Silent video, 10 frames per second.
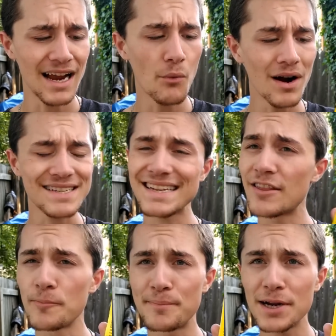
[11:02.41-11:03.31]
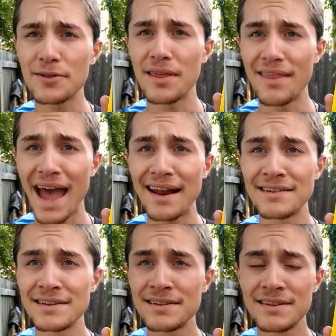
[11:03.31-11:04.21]
I want to say they're bigger than that.
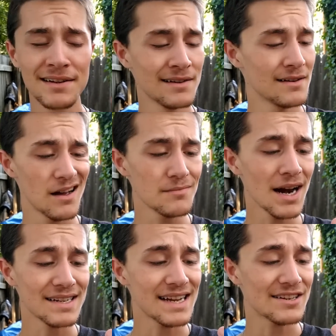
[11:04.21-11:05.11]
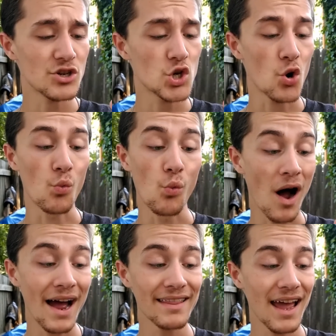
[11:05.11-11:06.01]
I'm not exactly sure
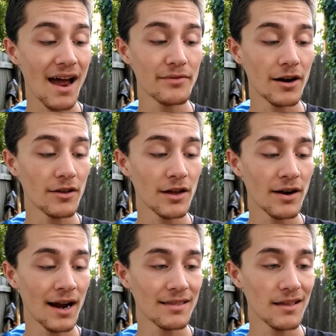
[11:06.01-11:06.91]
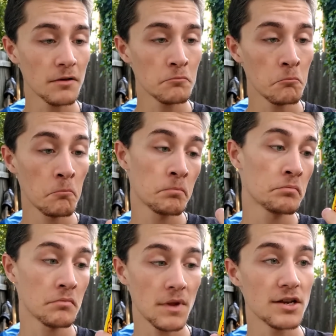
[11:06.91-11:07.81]
why they have that on there kind of thing.
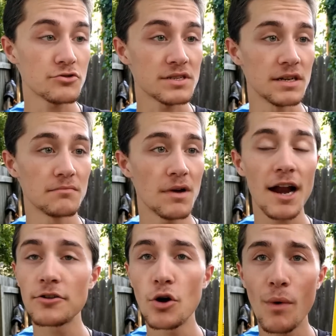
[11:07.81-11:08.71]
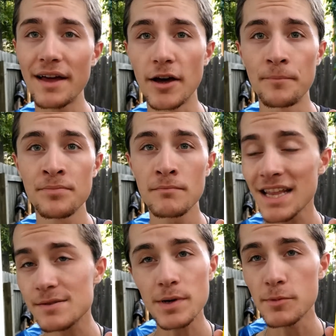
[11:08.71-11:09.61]
Interesting. I don't know why though. But
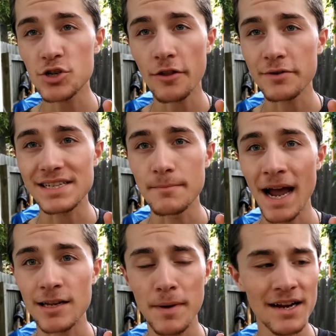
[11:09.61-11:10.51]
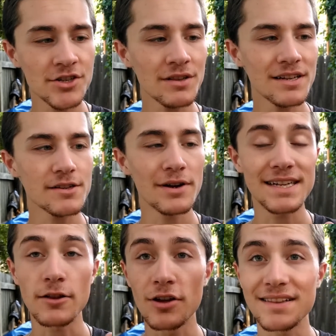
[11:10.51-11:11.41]
that's pretty much all there is to the back of the packaging. Let's go ahead and
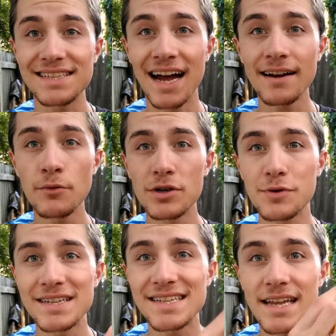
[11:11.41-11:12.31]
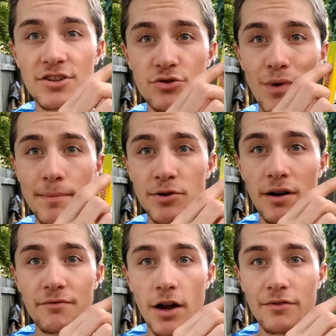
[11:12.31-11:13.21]
take a look at the side, which we can see it just wraps
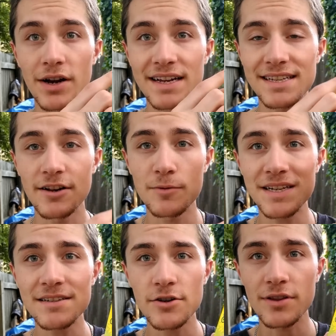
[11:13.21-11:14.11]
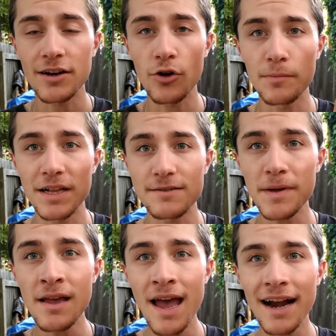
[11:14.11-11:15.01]
around very, very nicely, you know what I'm saying? Certainly no complaints from
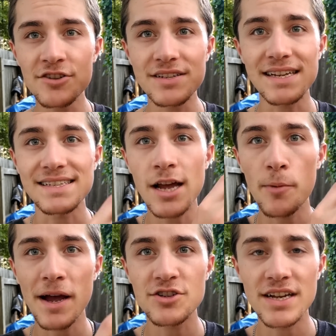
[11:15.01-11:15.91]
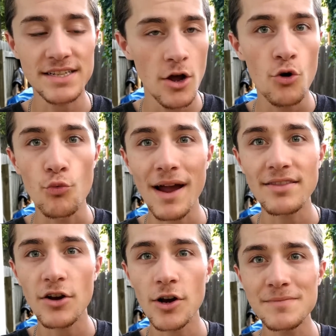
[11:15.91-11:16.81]
me. And it just says Sour Patch Kids
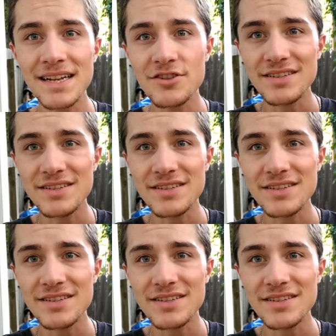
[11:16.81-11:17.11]
right there, you know what I'm saying?